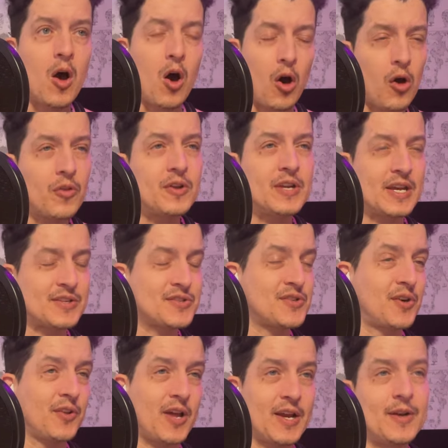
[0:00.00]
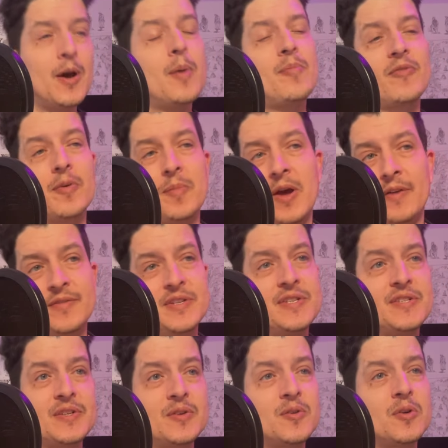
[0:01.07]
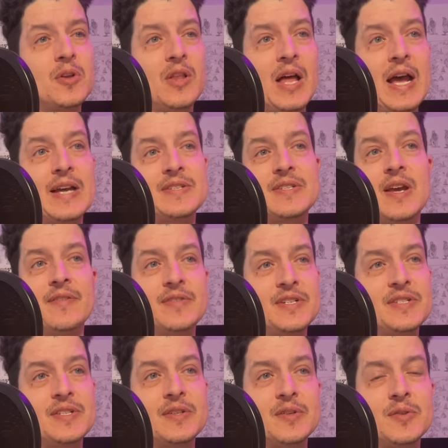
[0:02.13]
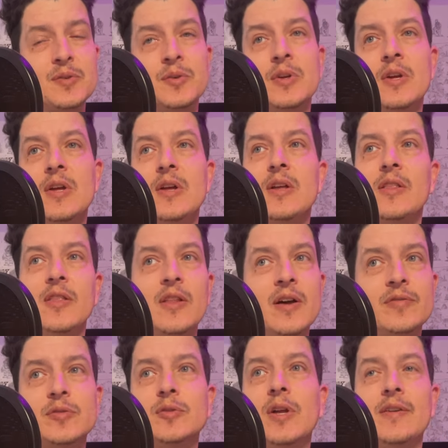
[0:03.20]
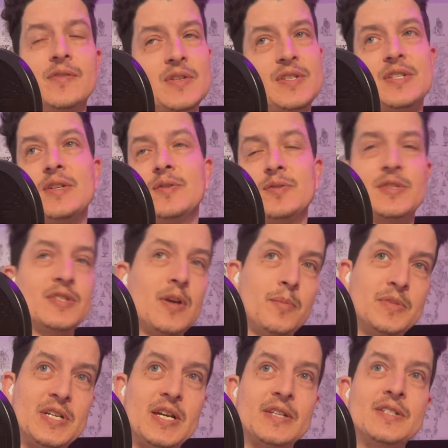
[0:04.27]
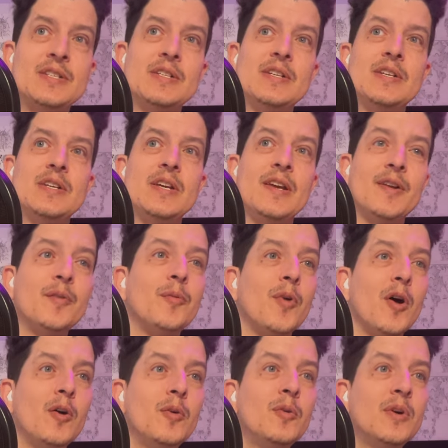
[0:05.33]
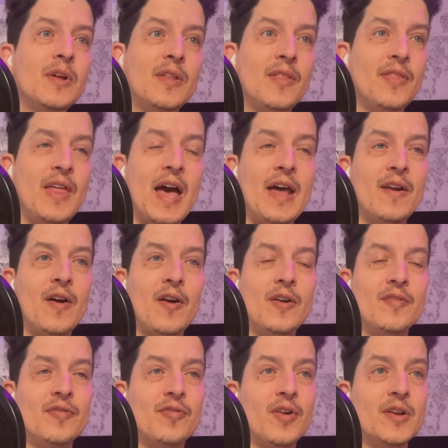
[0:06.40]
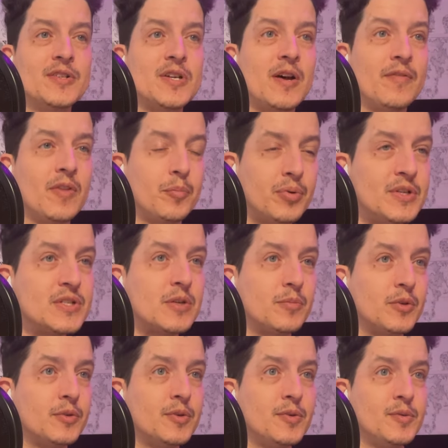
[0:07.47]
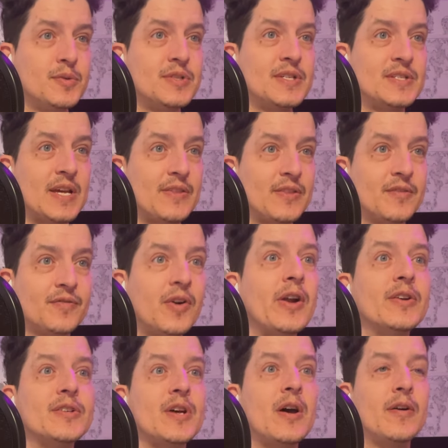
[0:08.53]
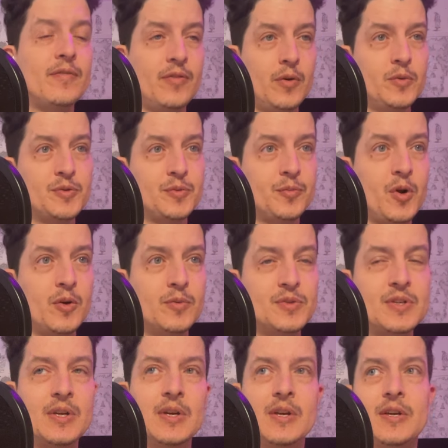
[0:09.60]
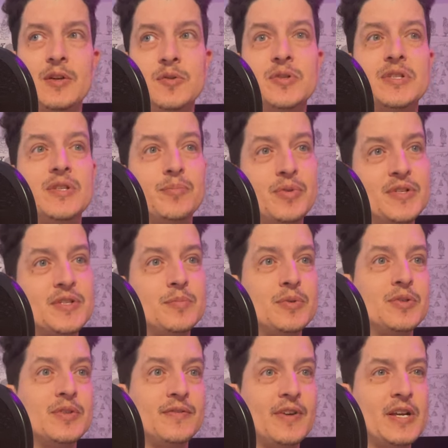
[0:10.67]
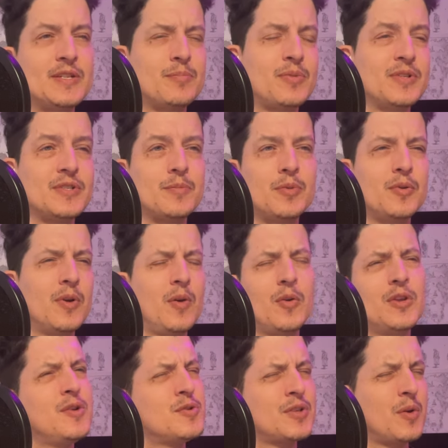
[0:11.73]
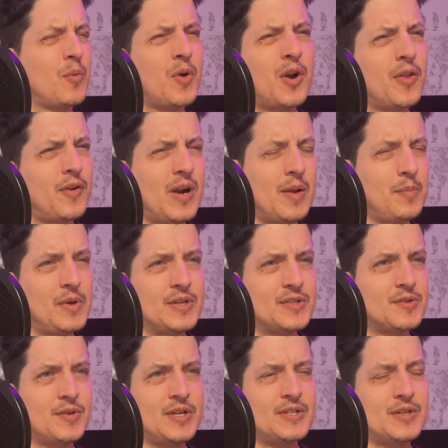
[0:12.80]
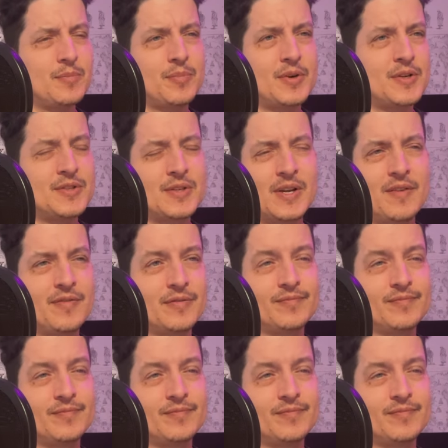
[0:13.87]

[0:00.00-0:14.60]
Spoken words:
All the desks are lined up from every single class, every single level, every single subject in a row, that are in front of the principal, who sits at the front of those rows. Usually the principal, the vice principal, and usually one other administration person.